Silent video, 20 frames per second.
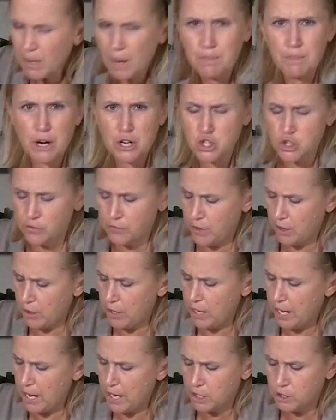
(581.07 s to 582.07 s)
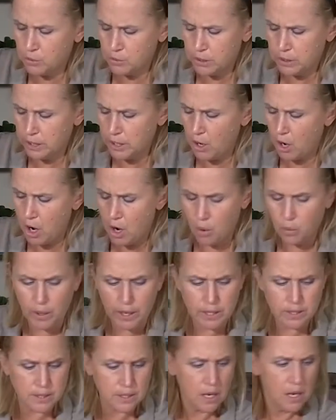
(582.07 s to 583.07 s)
measured very accurately
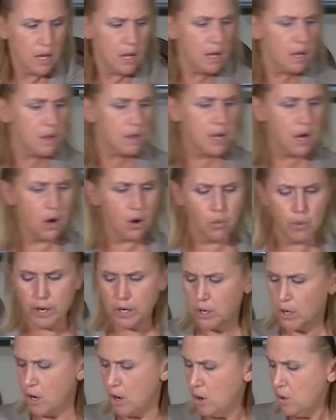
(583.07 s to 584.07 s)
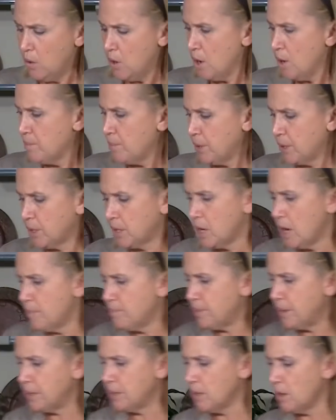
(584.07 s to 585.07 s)
always. There we go. Put a
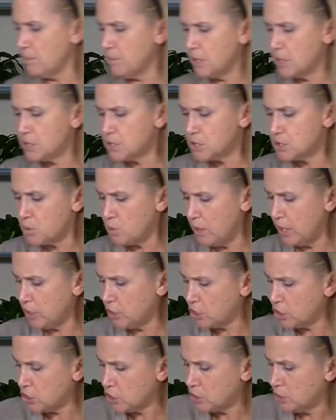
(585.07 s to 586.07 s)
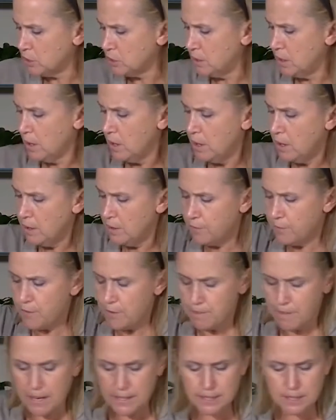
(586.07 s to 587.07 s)
cup in there. I'm going to switch
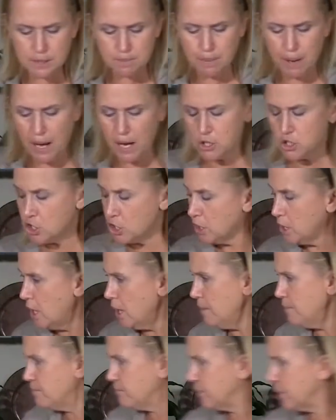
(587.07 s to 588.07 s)
from my spatula